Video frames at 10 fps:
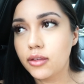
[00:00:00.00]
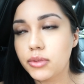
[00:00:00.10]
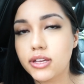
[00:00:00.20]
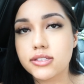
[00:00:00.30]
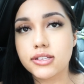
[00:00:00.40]

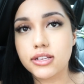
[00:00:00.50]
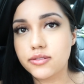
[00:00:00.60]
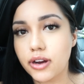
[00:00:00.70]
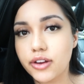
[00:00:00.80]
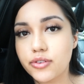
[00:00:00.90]
because it does
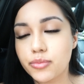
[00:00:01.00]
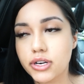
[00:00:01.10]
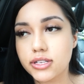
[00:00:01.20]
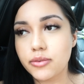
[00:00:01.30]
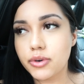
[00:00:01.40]
vary from
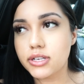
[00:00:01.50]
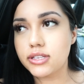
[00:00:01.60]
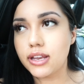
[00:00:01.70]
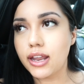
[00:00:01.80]
person to person.